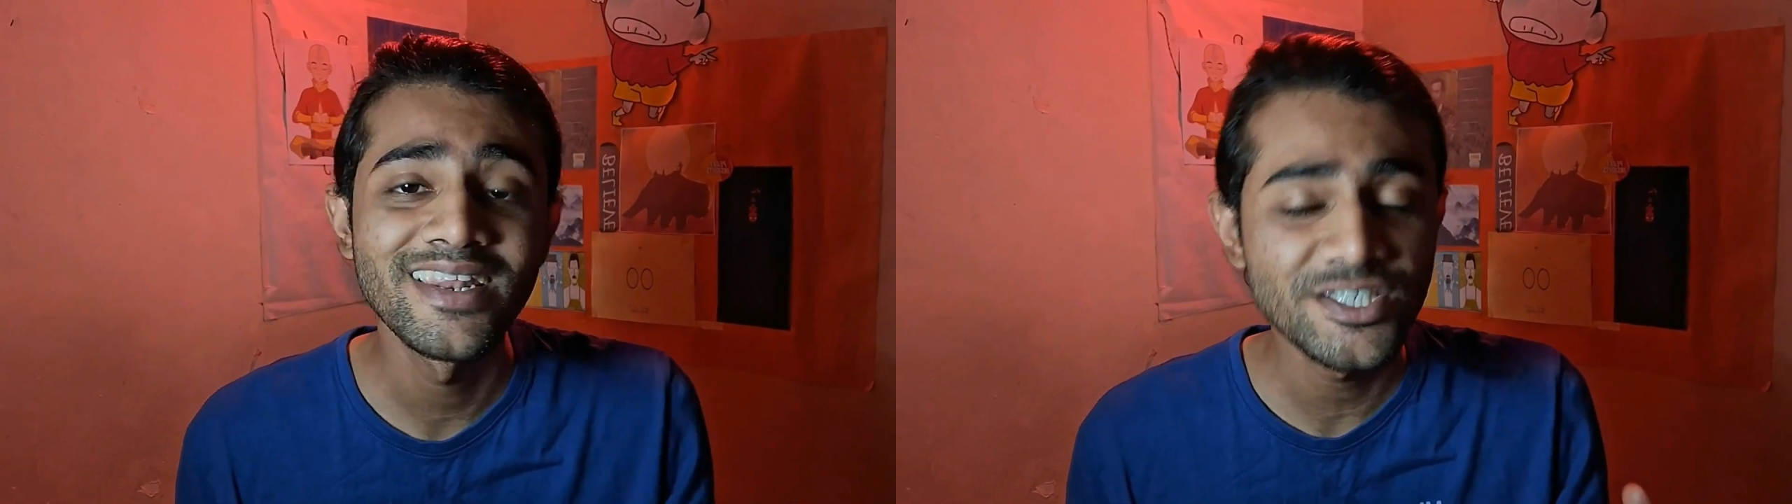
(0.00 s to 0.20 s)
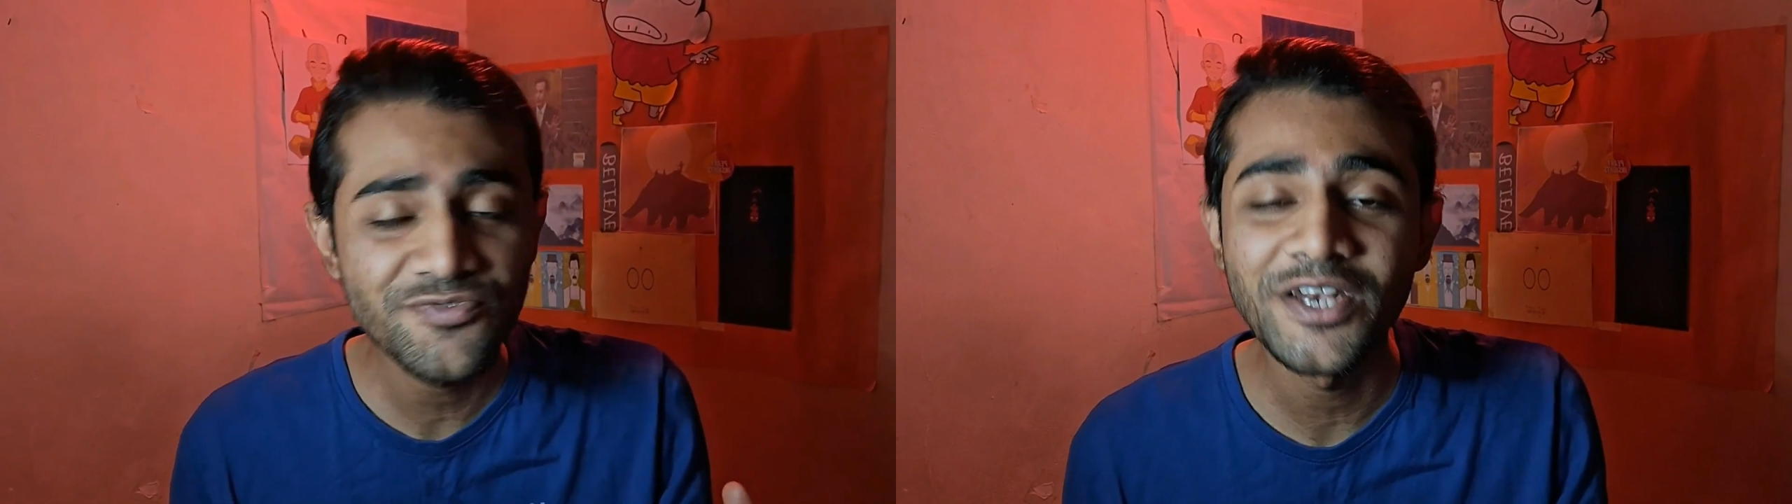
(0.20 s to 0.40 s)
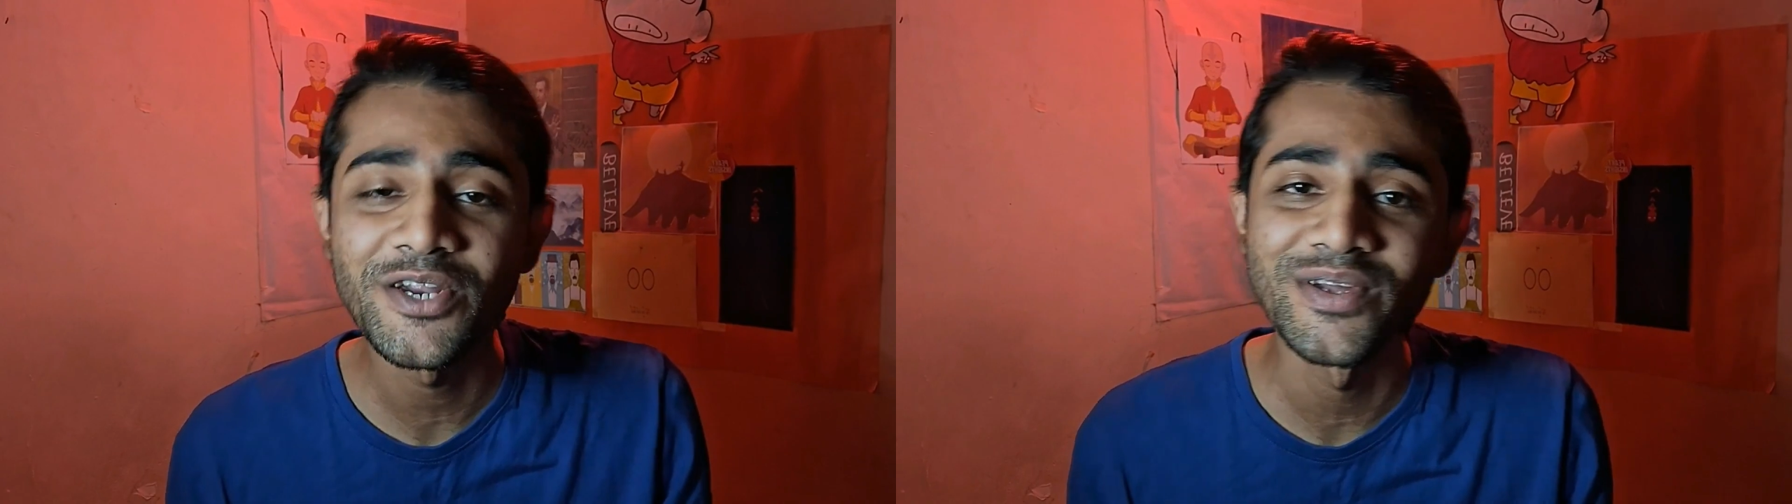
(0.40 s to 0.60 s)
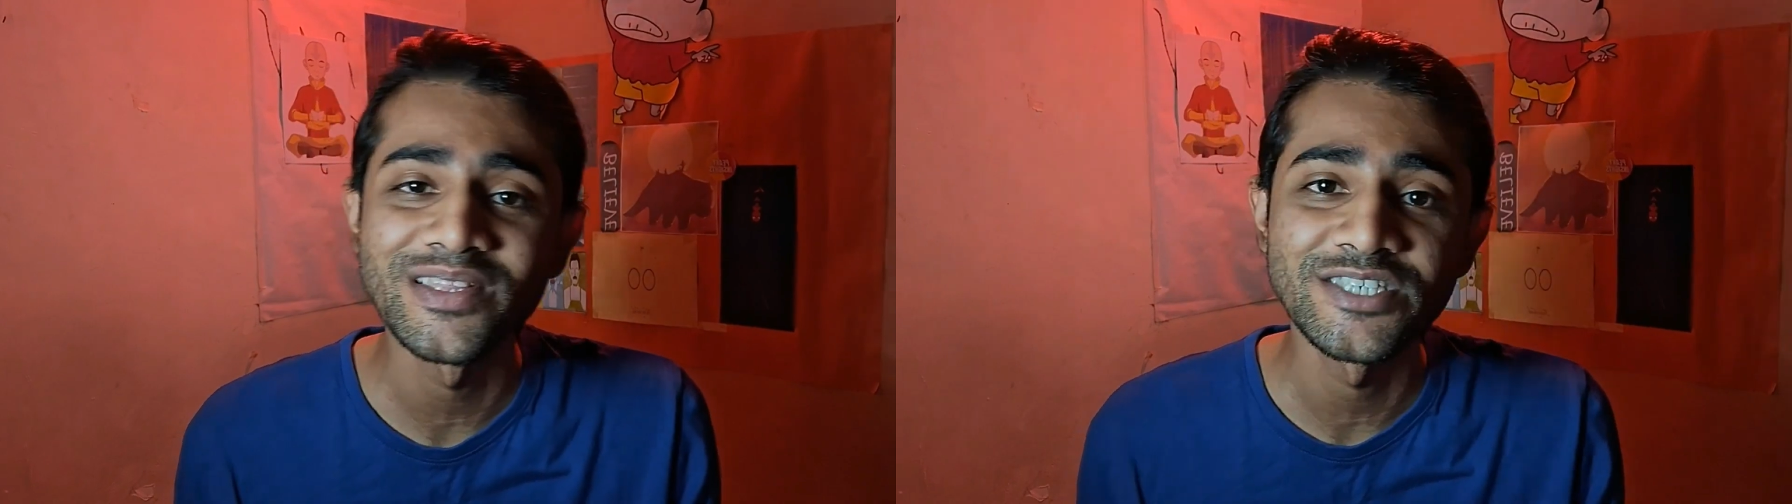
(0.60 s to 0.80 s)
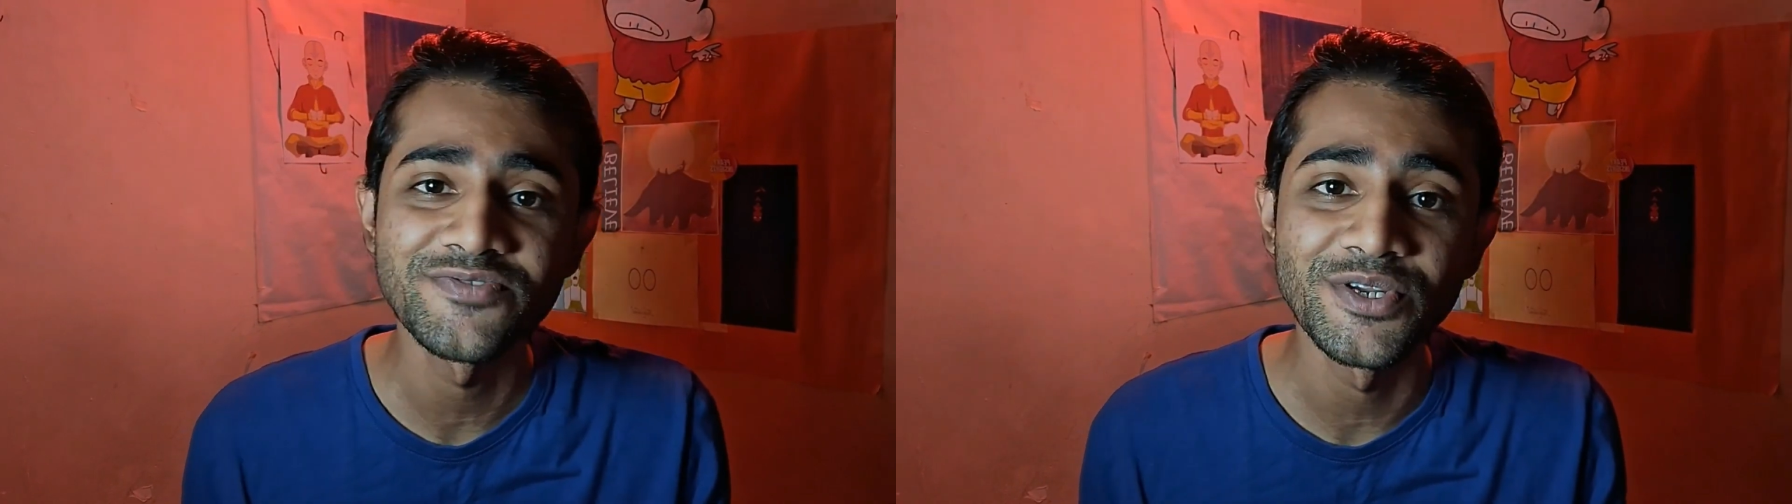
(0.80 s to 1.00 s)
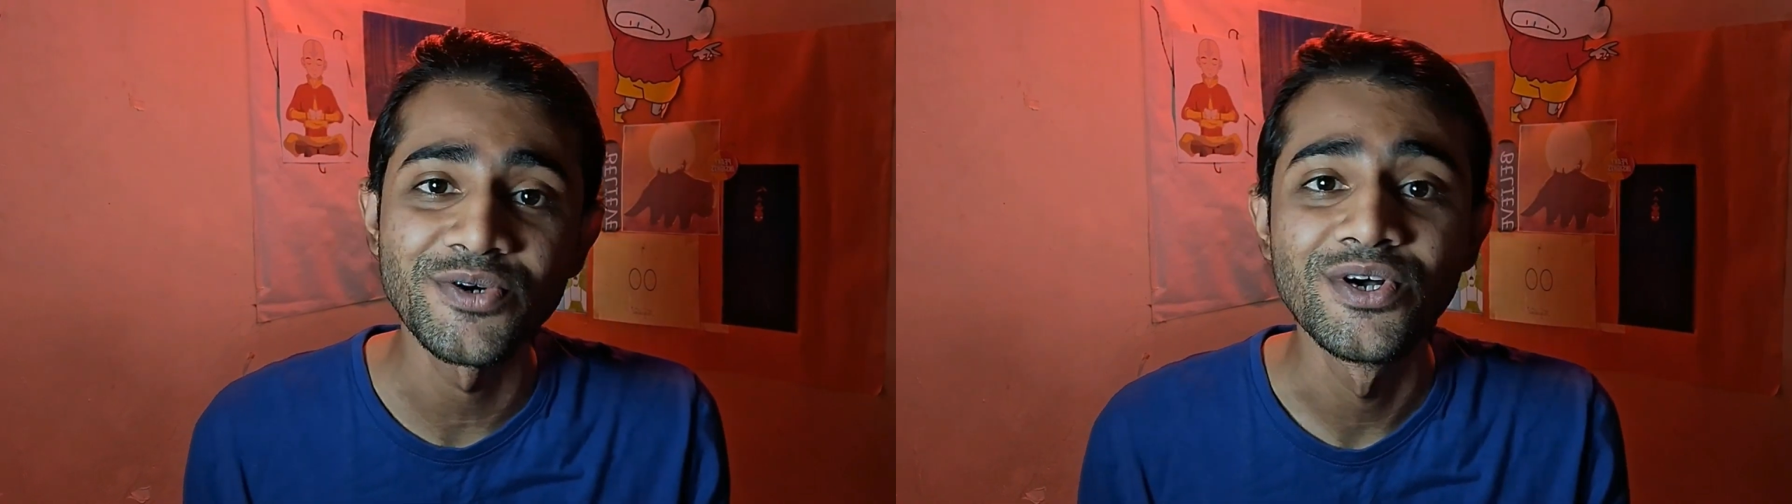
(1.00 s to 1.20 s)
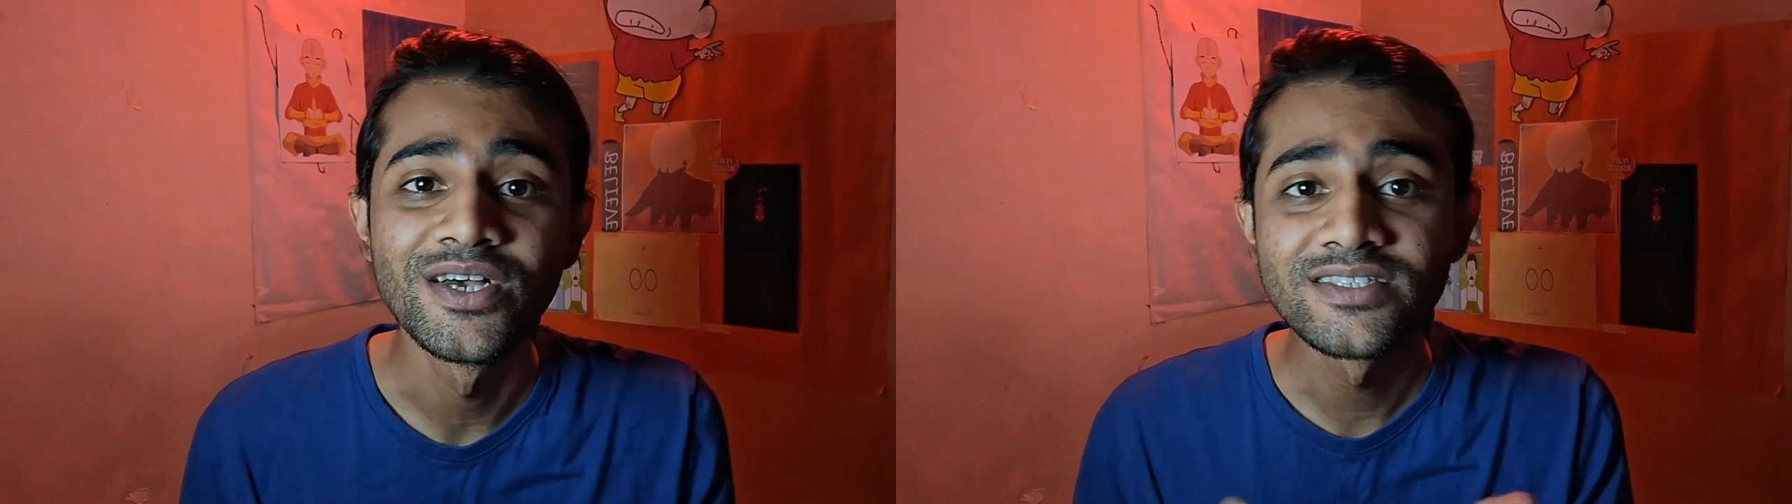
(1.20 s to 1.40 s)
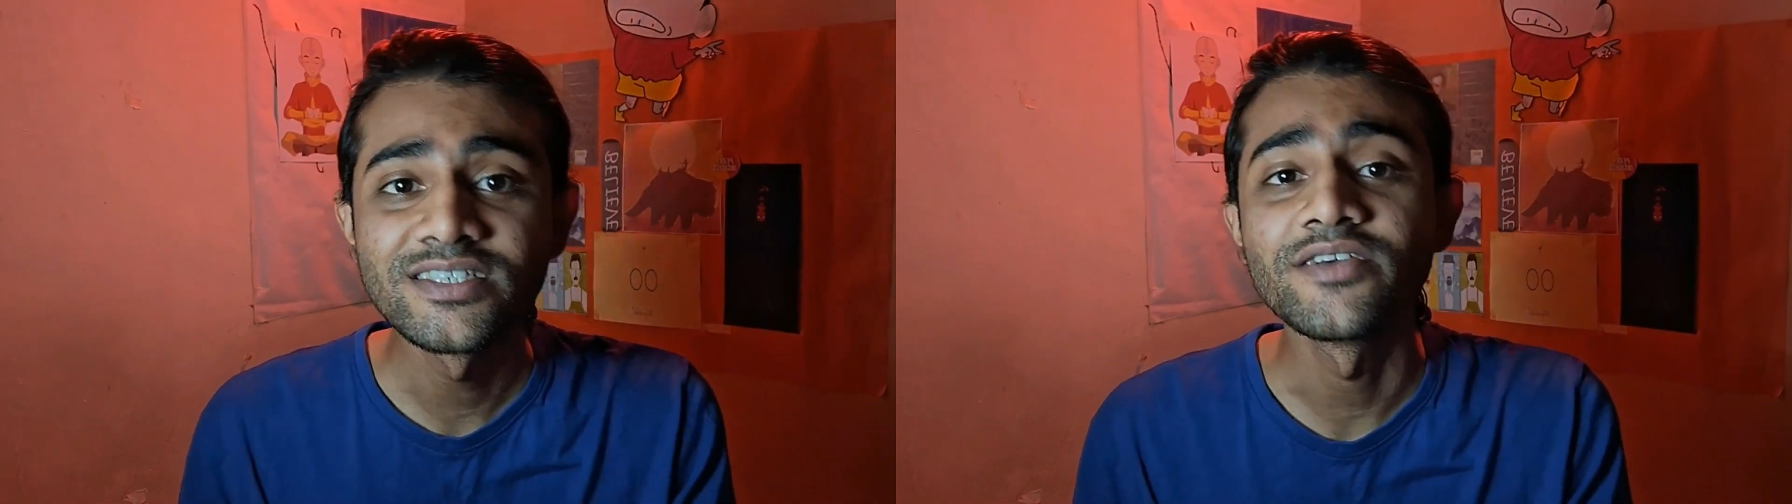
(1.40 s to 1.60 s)
Let's find out in this video.
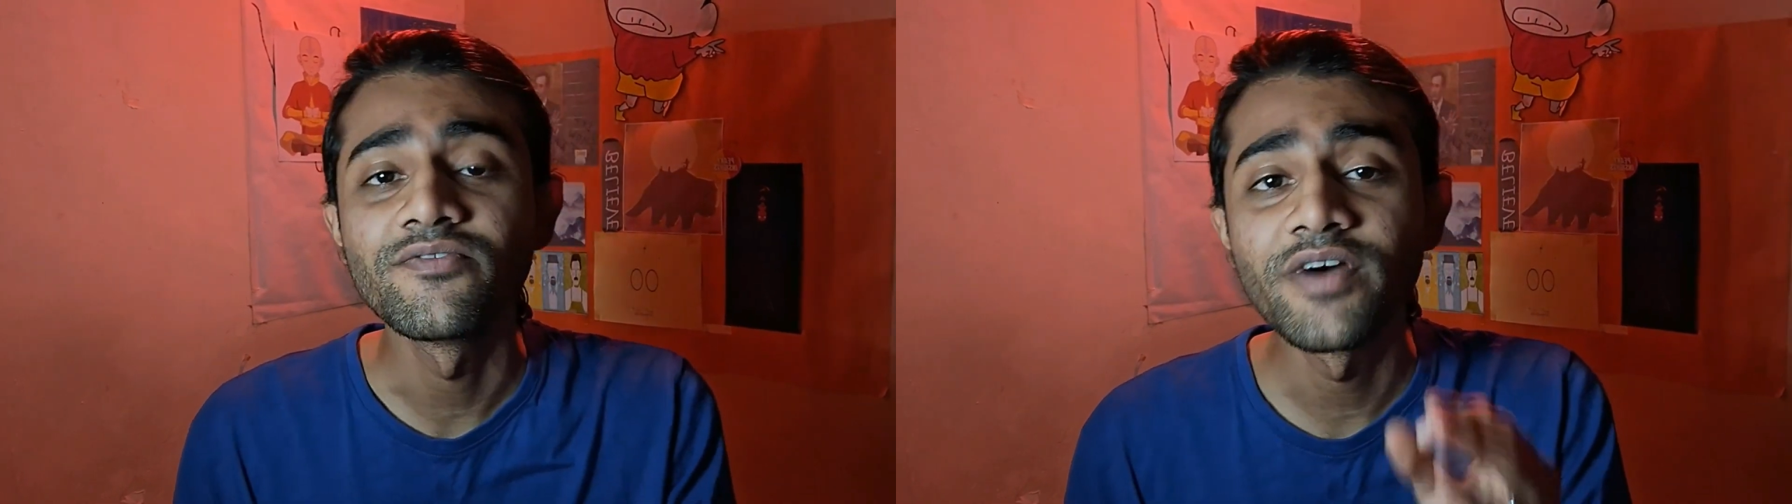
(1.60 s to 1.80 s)
See,